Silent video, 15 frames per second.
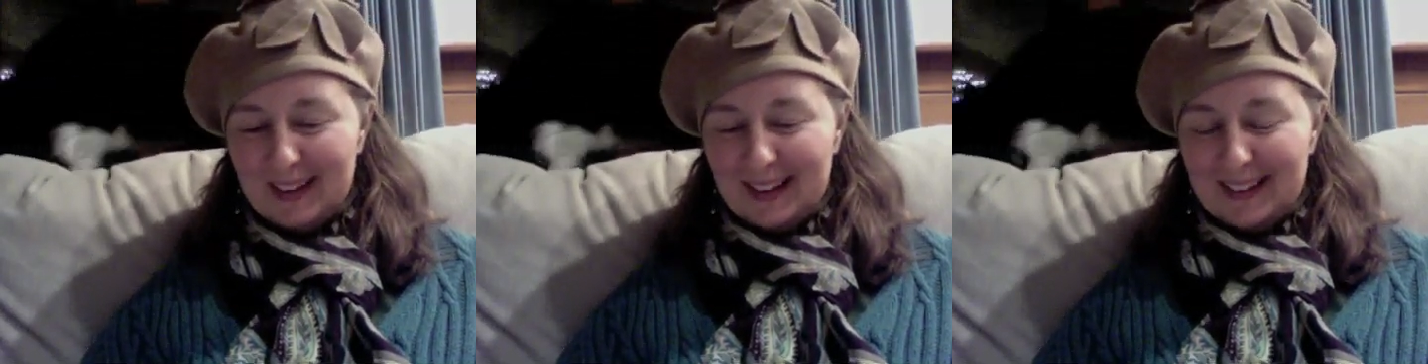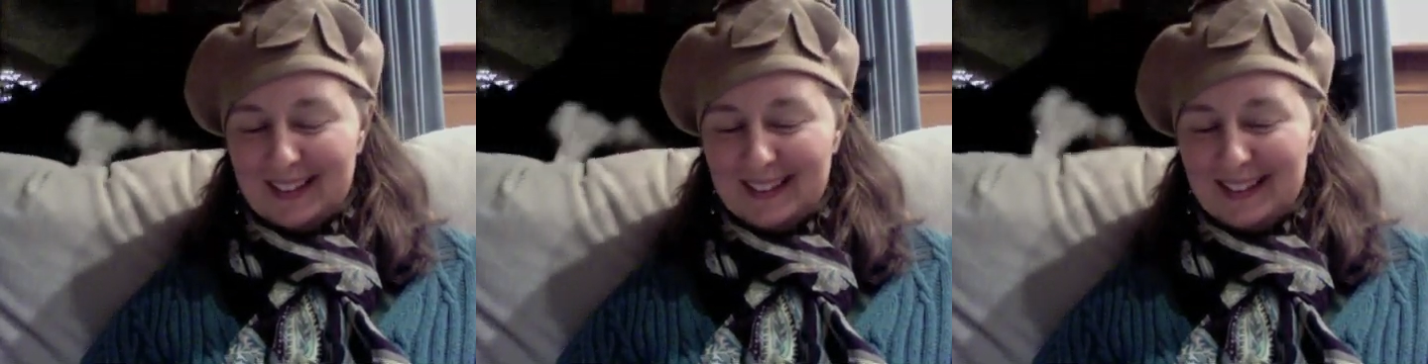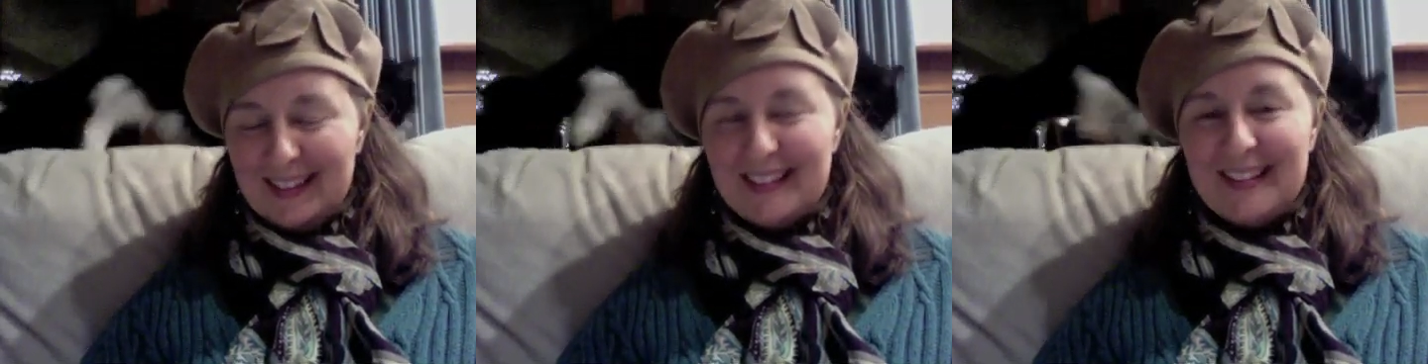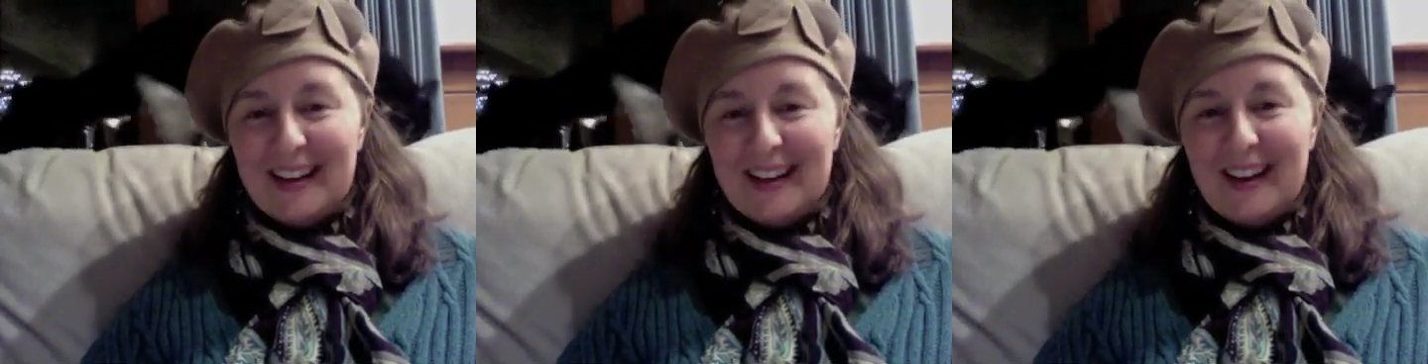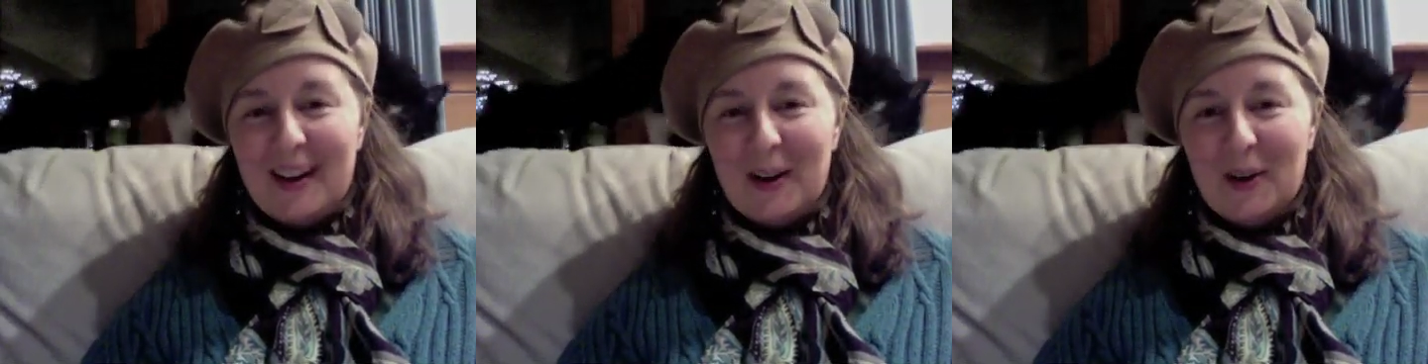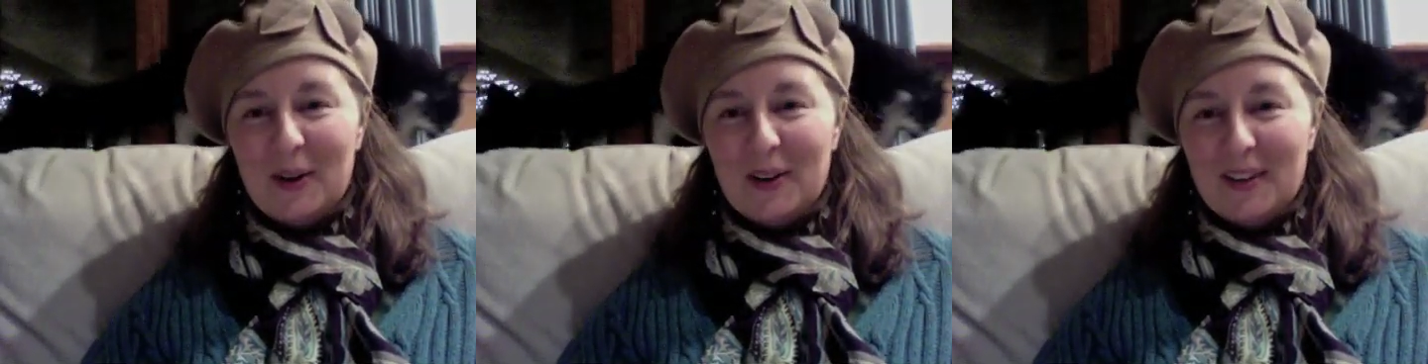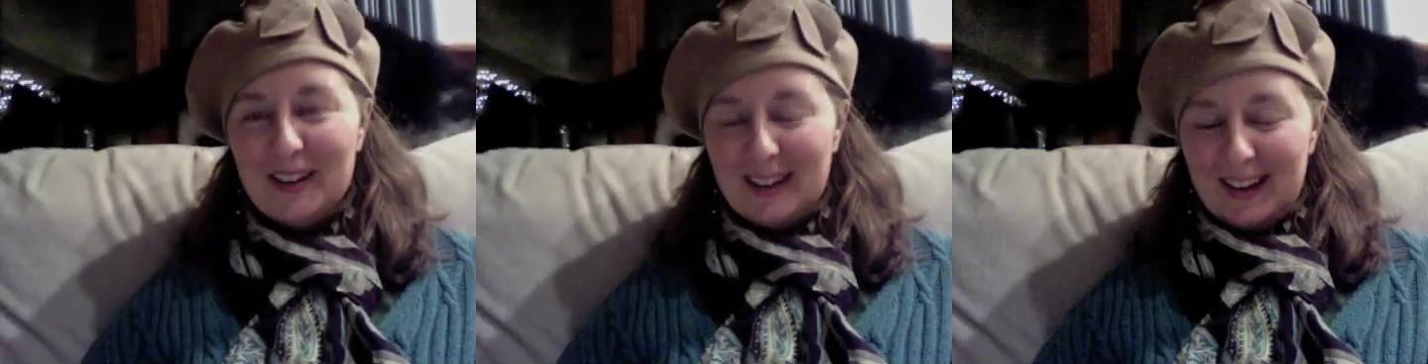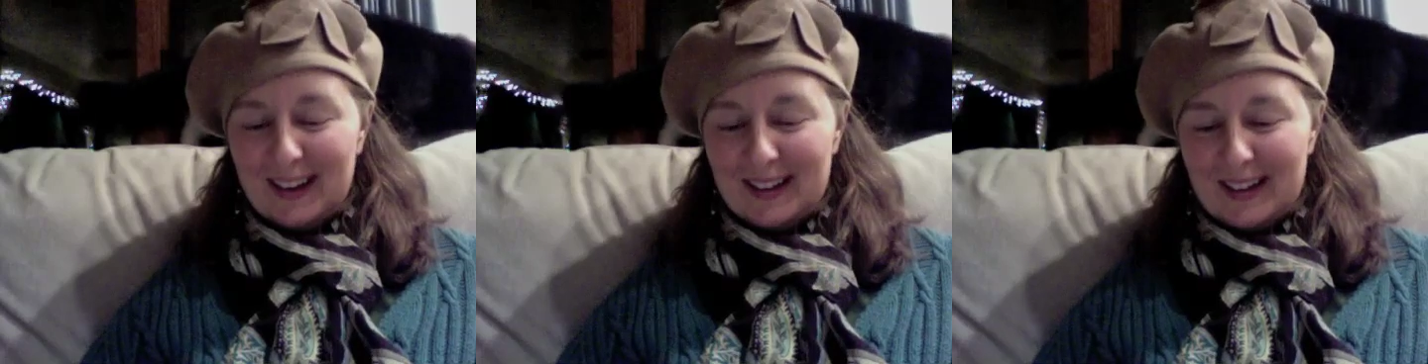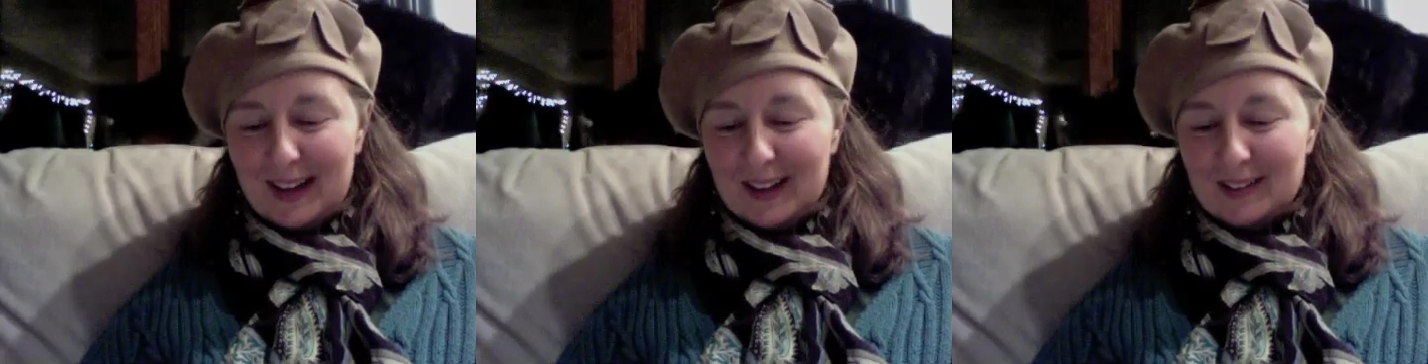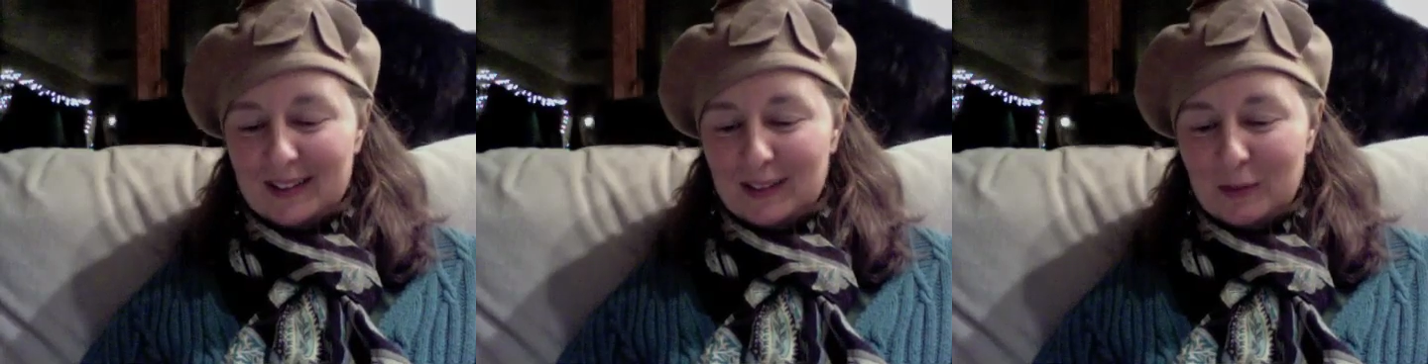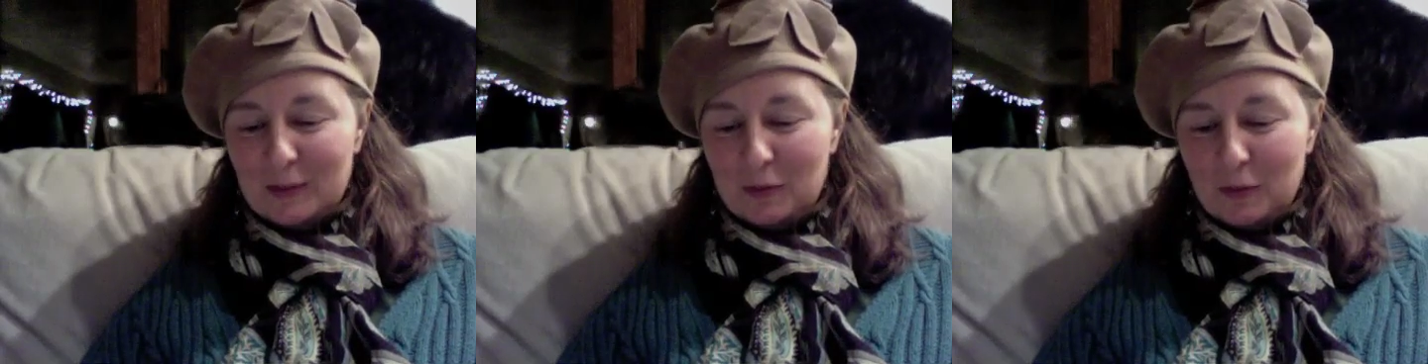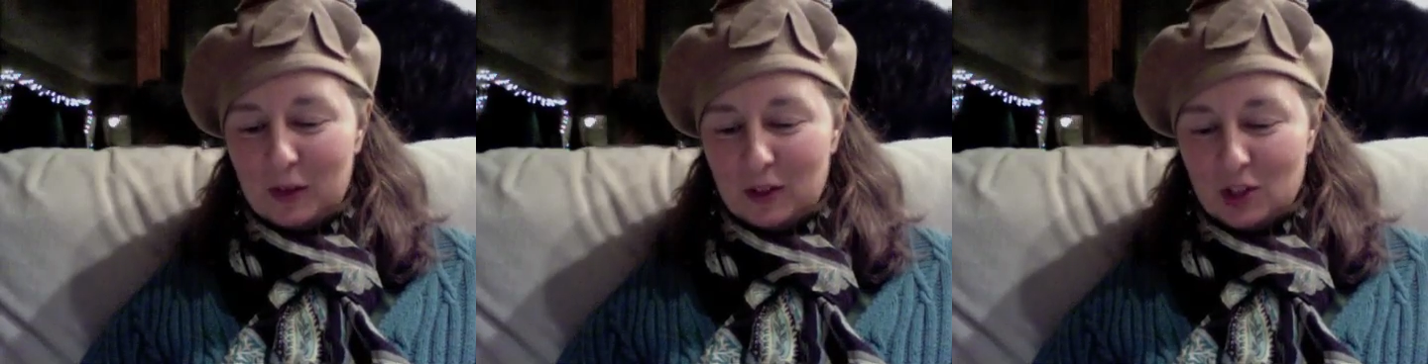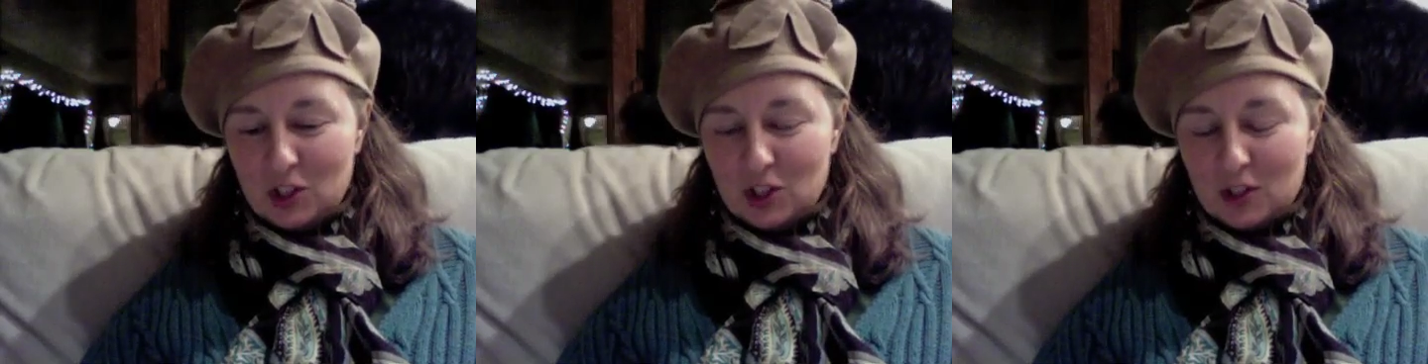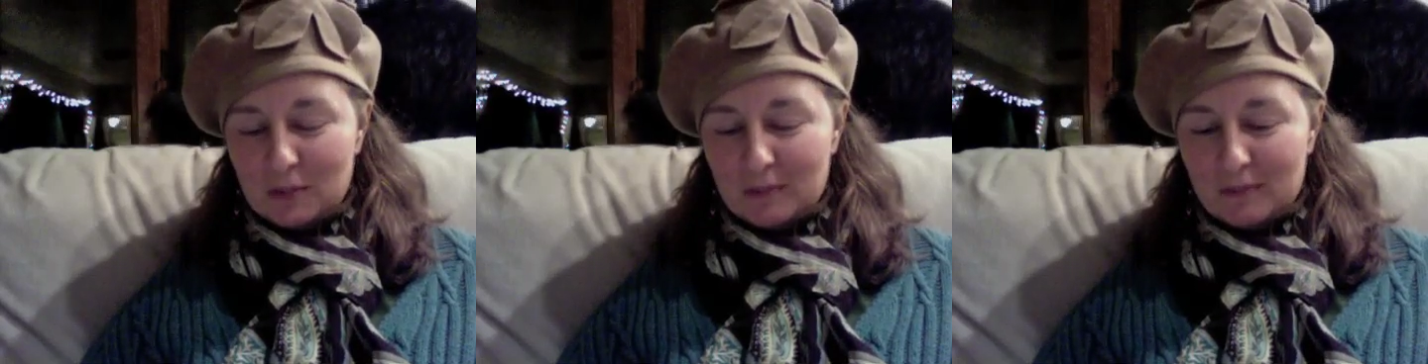to air, nets and fish.